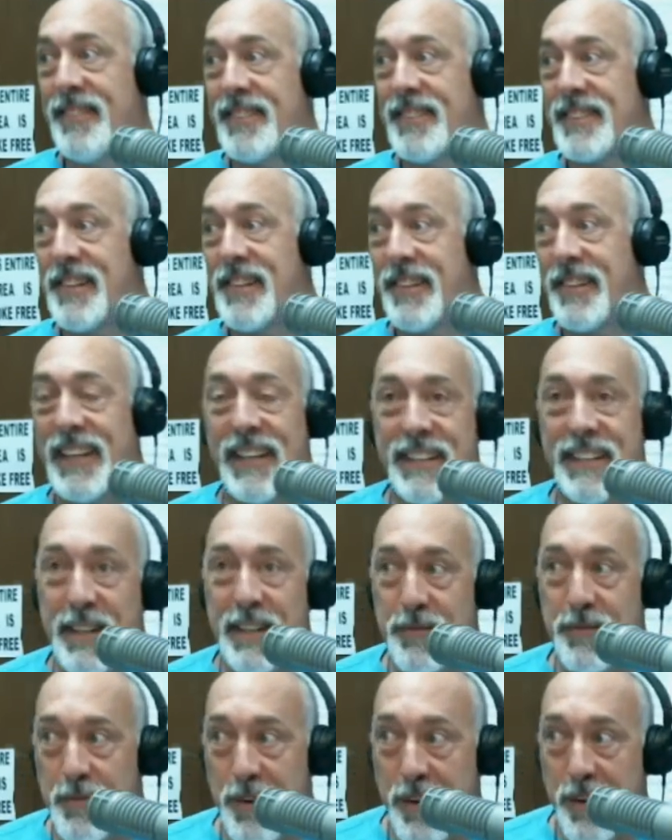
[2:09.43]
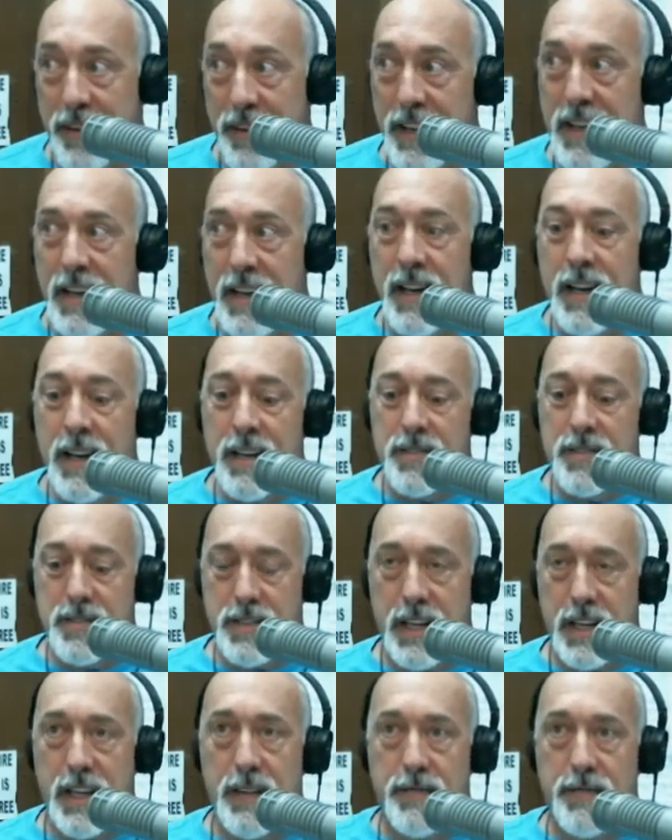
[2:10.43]
So it didn't work.
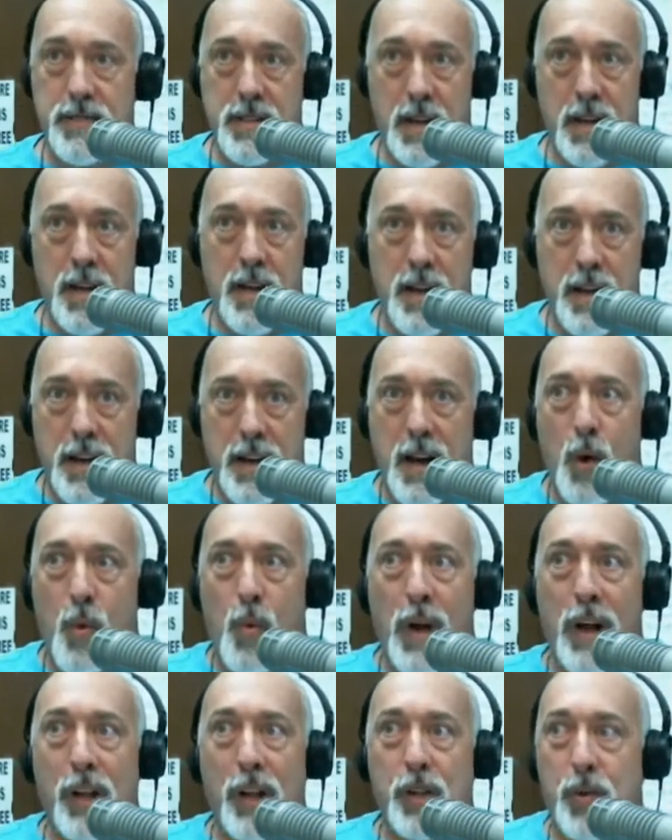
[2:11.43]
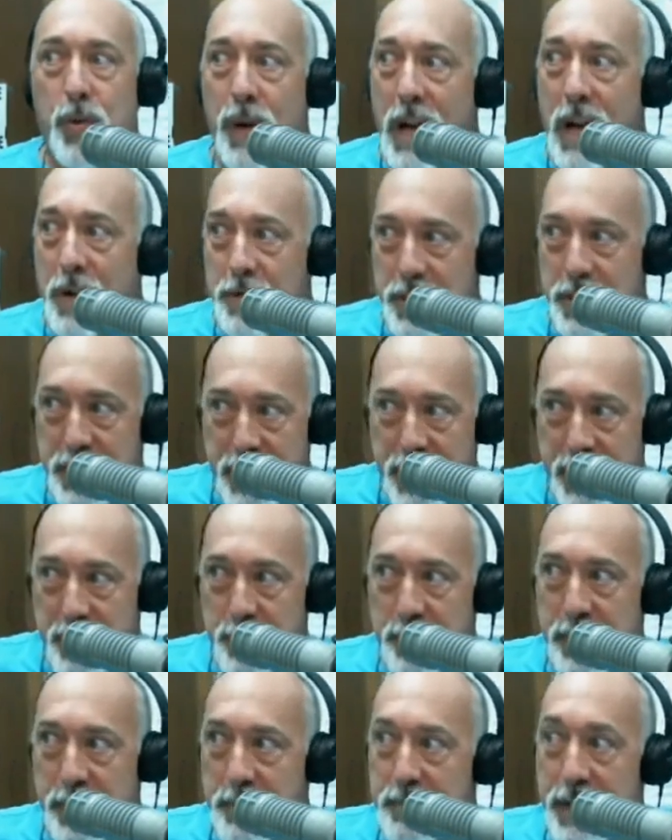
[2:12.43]
Steve's a well-grounded
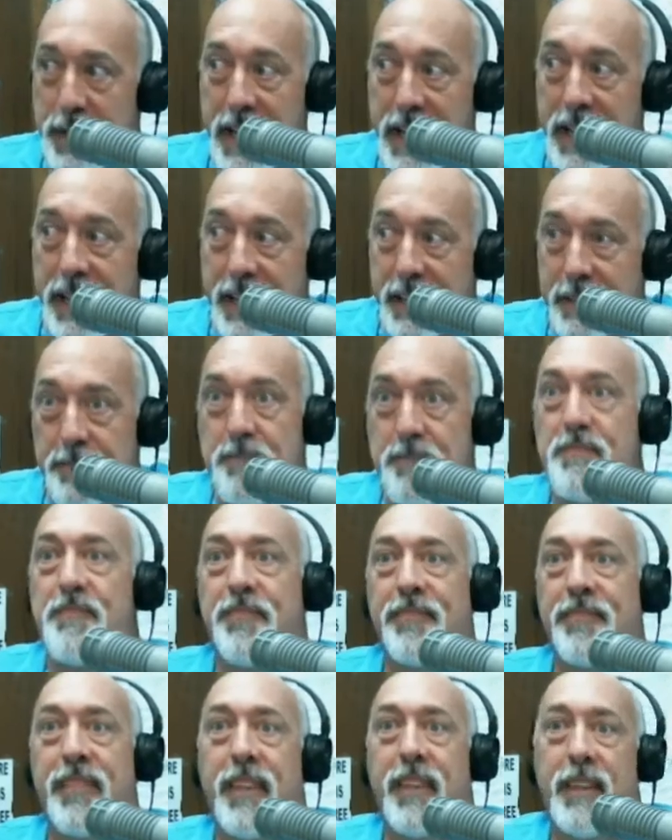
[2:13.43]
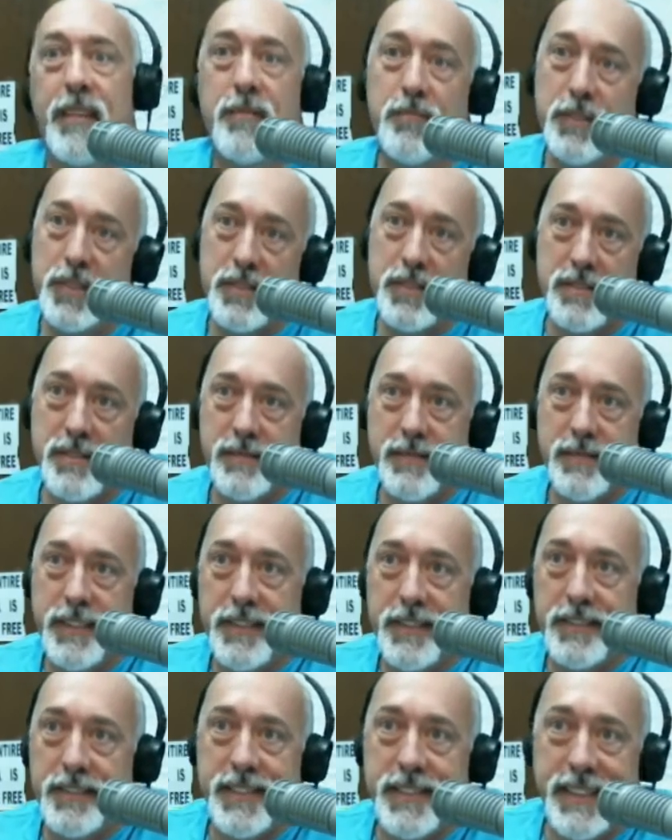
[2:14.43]
human being. I'm just, you
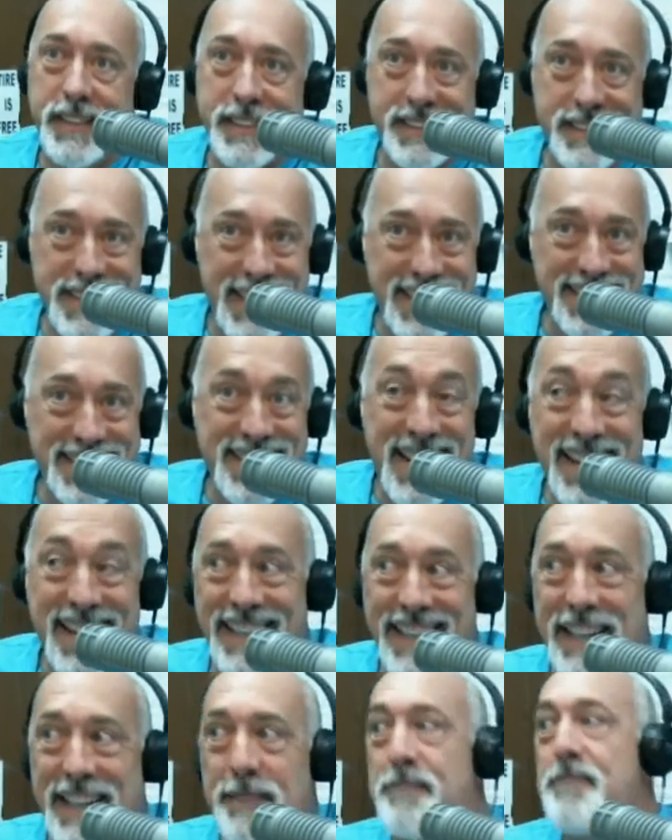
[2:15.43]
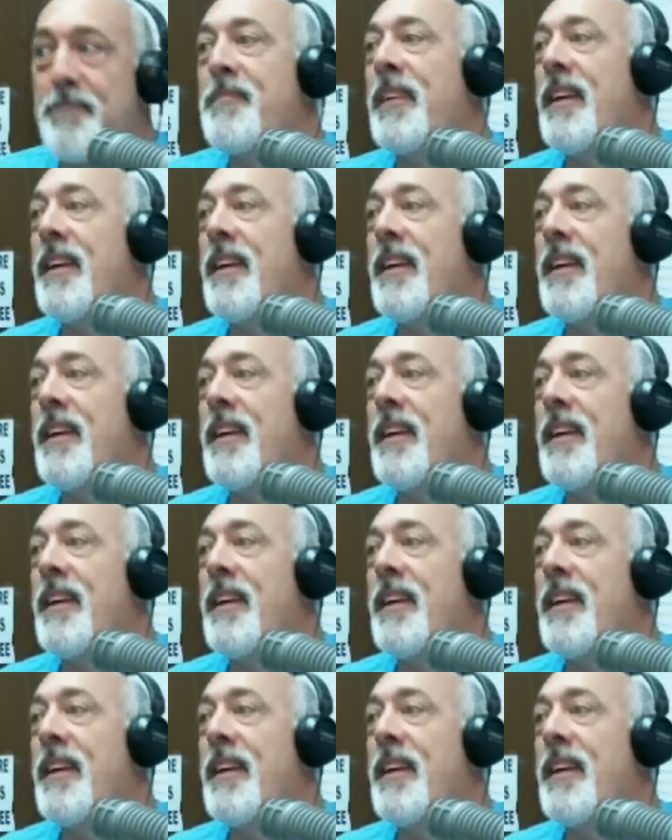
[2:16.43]
know, saying he's not tiny.